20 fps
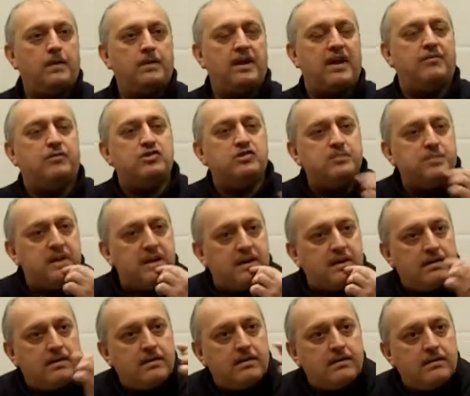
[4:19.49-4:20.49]
You have to
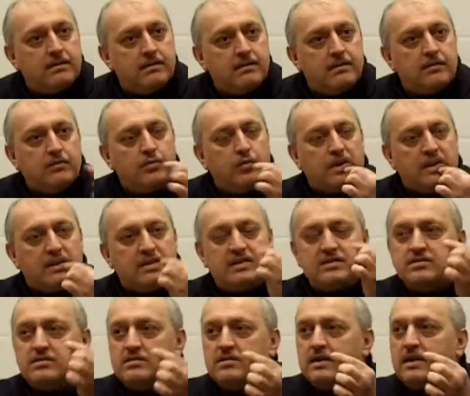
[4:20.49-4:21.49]
speak,
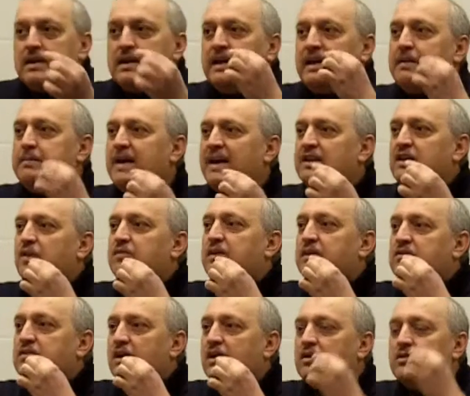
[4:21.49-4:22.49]
witness. Ibadah of
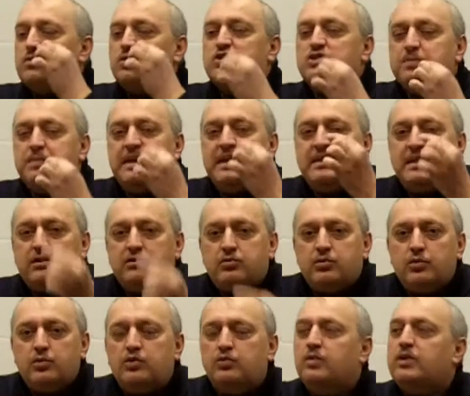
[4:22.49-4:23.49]
the tongue, to speak the
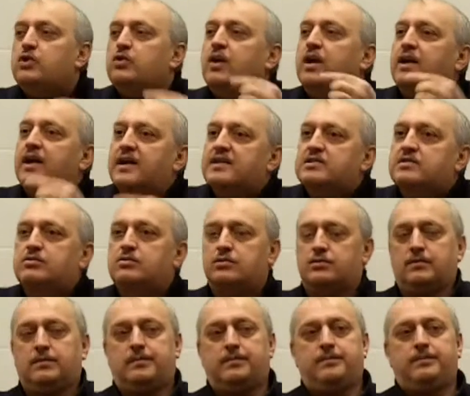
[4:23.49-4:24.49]
truth when you are asked
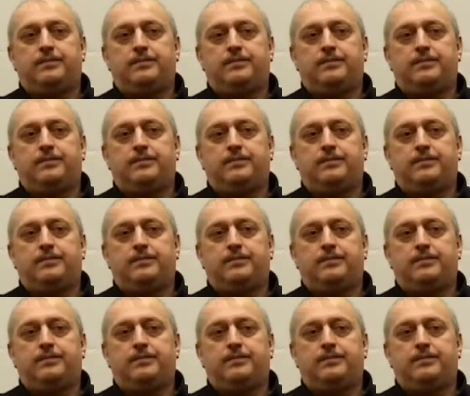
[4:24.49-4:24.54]
to.